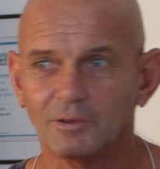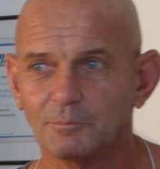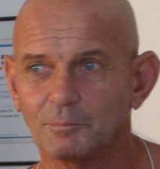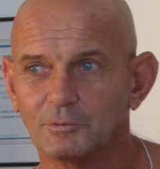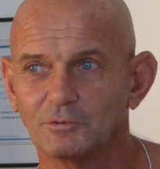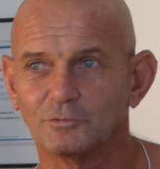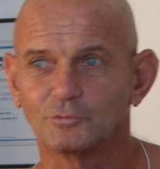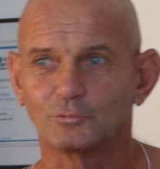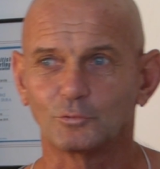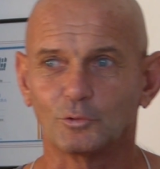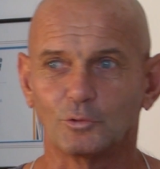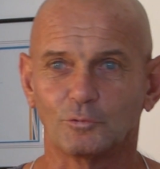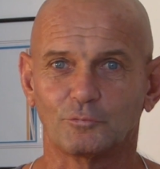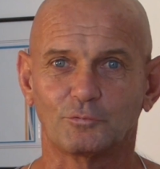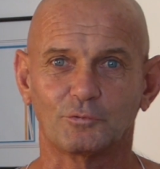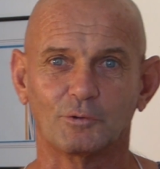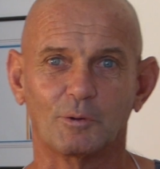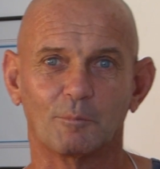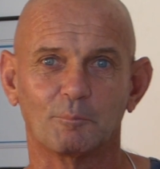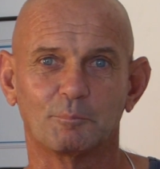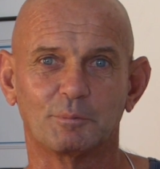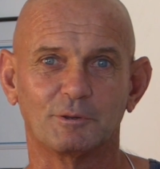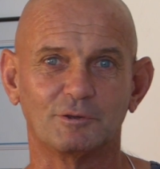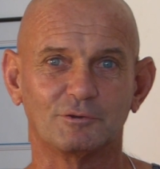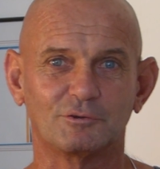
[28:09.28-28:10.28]
I've been surfing
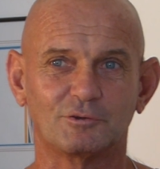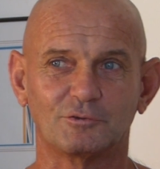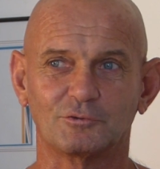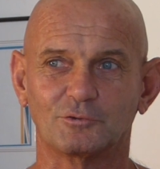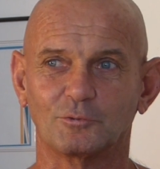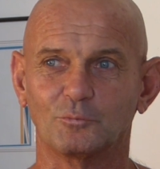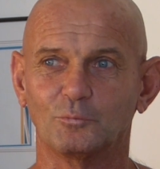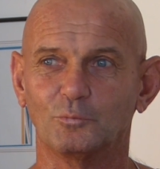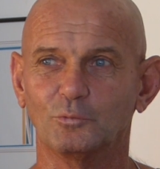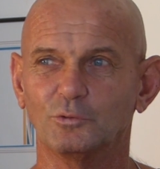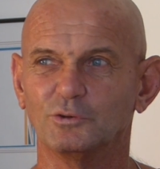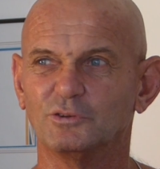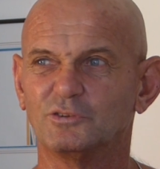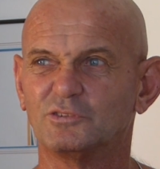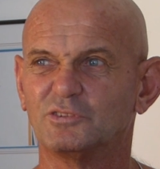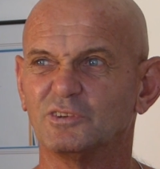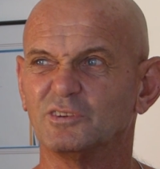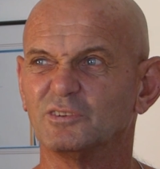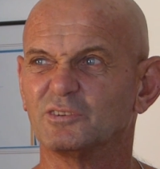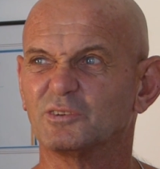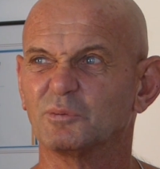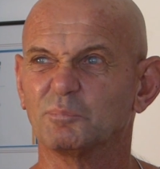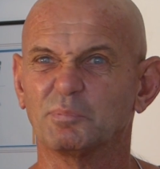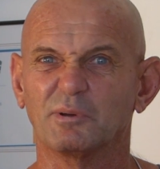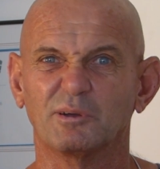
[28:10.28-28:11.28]
on pieces of wood
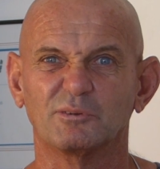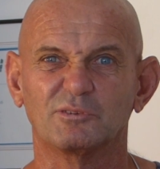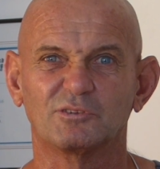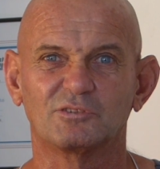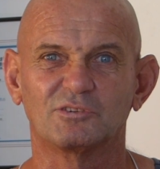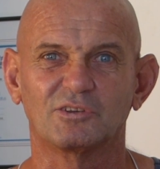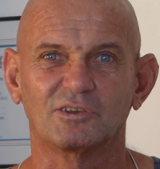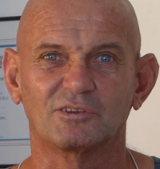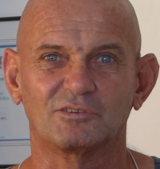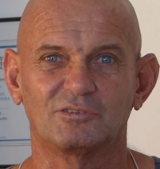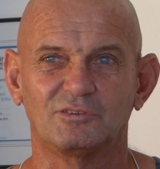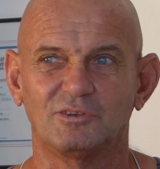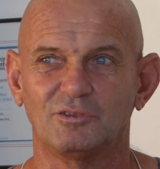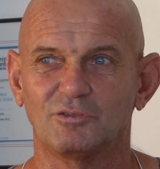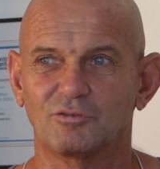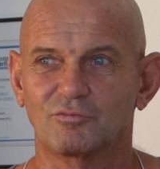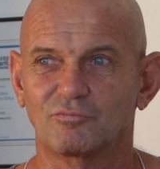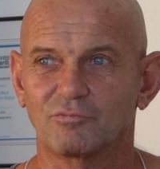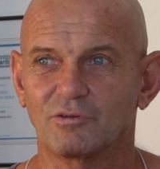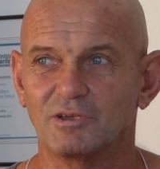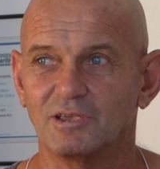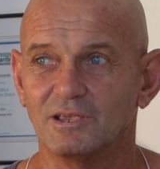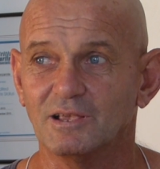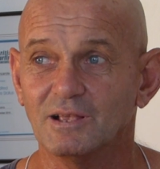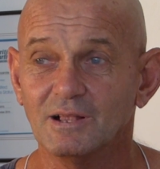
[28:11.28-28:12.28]
since about
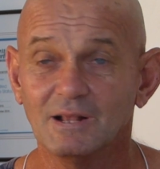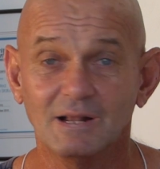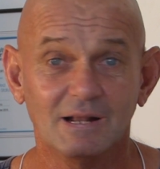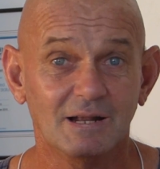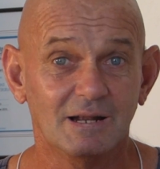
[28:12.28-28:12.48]
63.